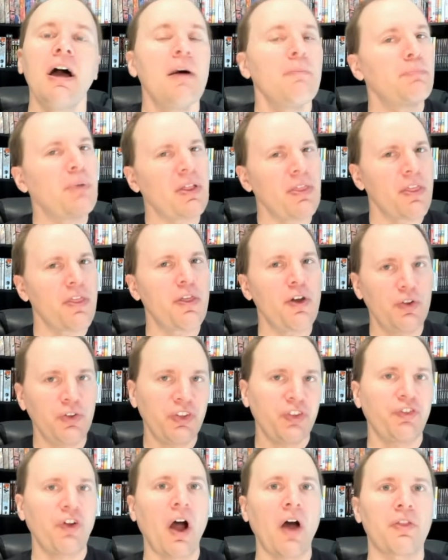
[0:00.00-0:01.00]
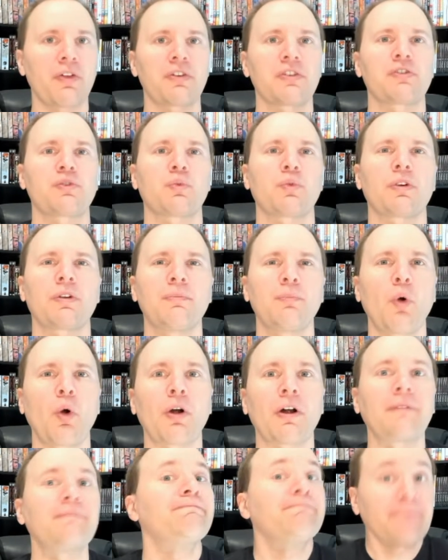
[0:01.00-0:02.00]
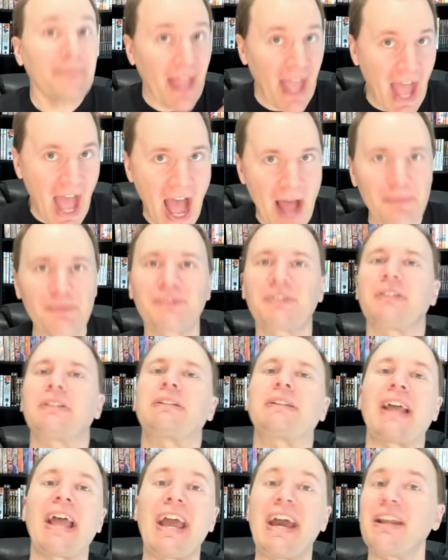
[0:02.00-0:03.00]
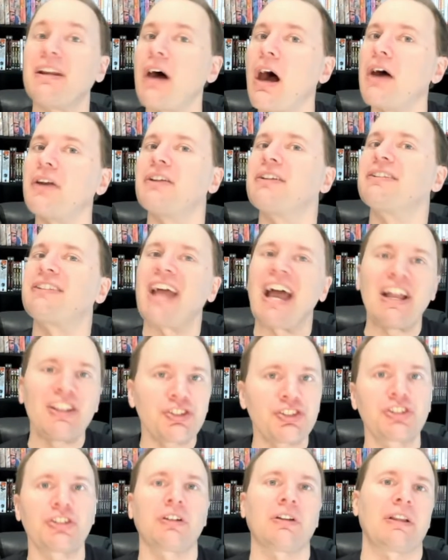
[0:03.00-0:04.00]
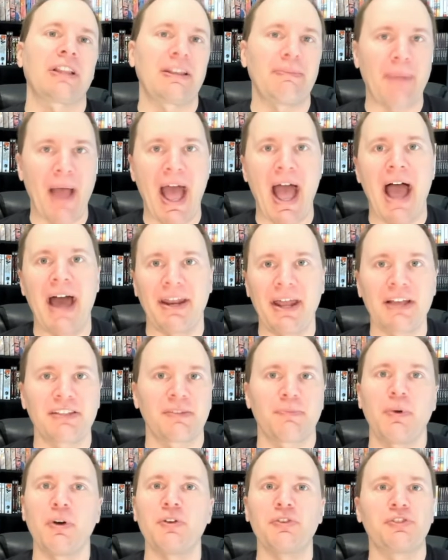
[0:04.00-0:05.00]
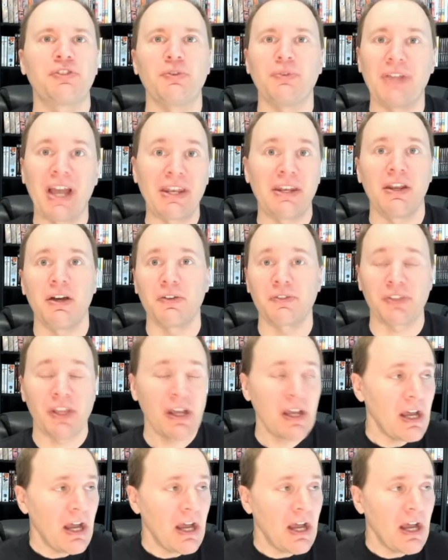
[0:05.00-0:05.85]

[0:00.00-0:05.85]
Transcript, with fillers: but those fathers were more absent and unintentionally bad, as opposed to Gendo's